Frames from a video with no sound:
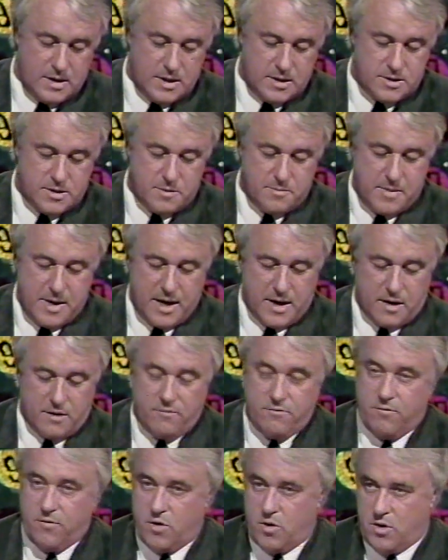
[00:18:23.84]
is to make
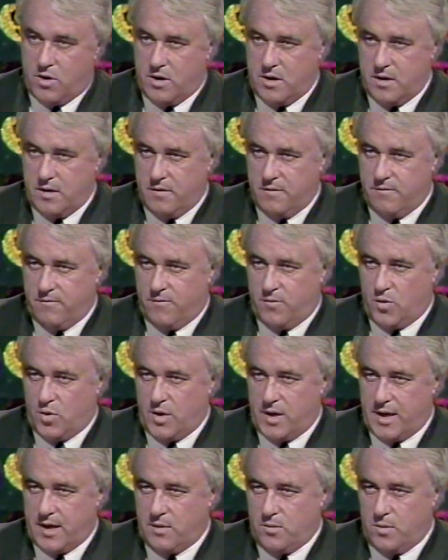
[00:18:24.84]
four
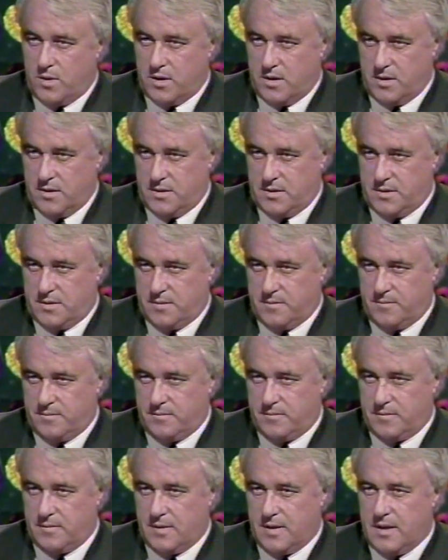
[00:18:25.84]
four-letter words
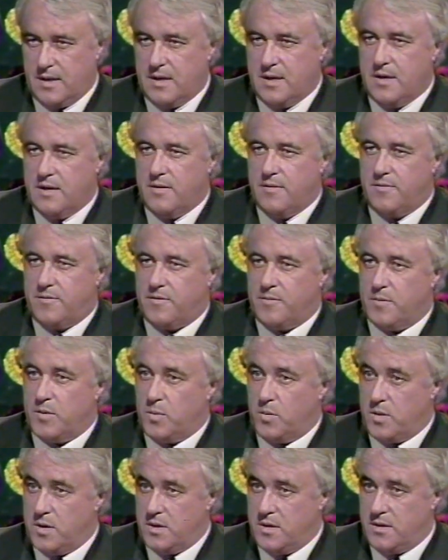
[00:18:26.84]
from the
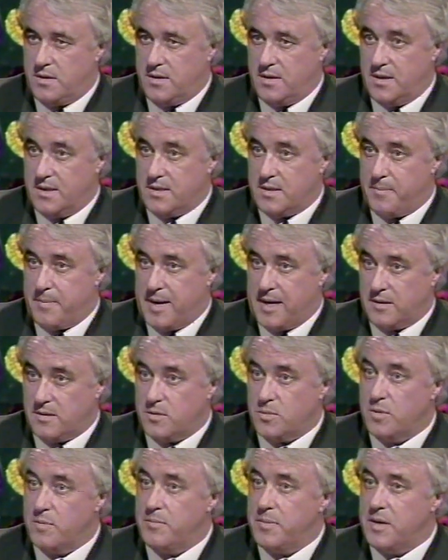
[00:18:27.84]
word that is
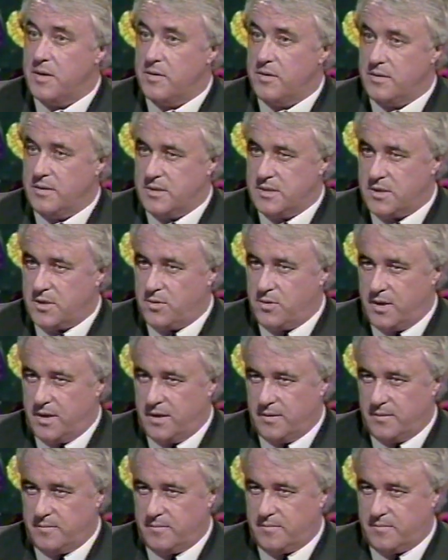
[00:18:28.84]
about to appear on the screen.